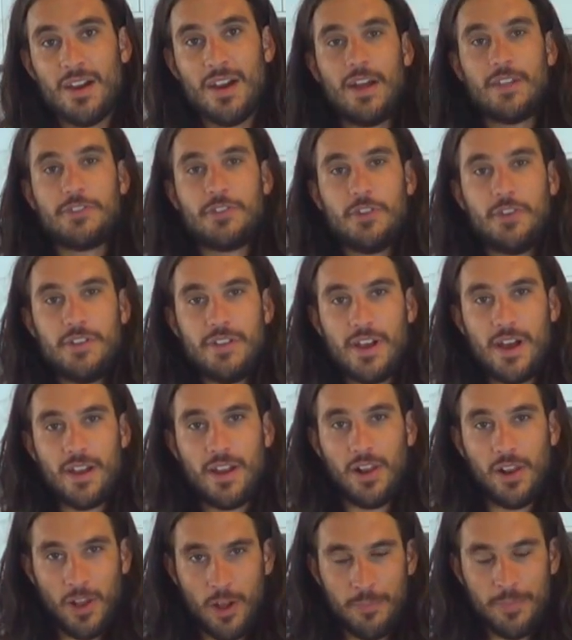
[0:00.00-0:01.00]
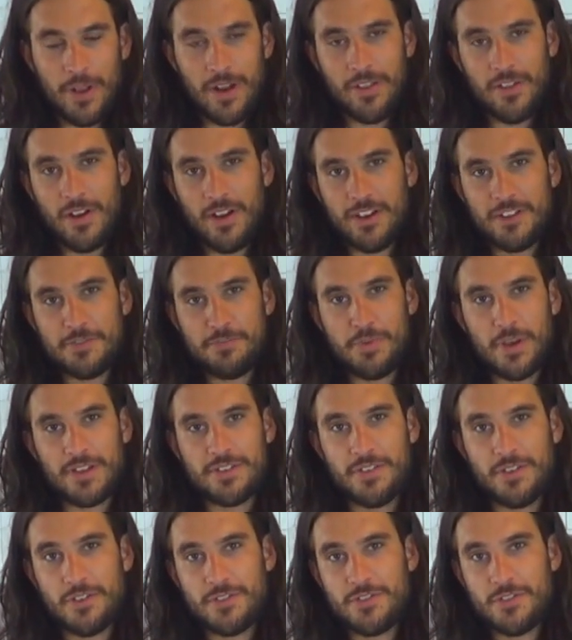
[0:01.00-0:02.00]
That turned out a lot better than I
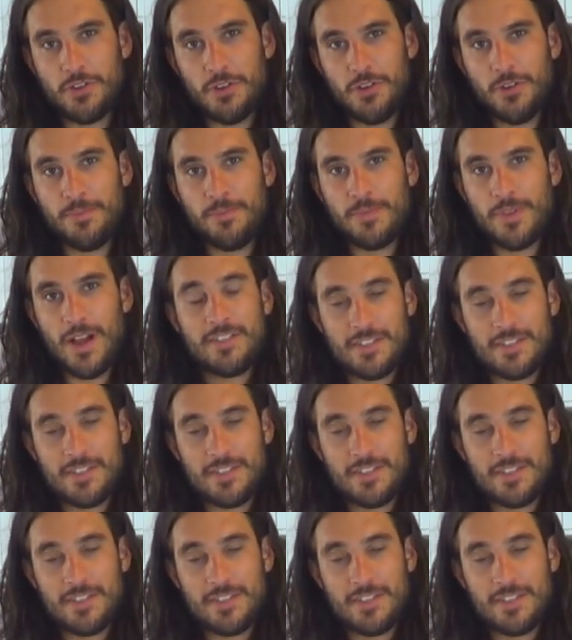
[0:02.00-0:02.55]
expected it to.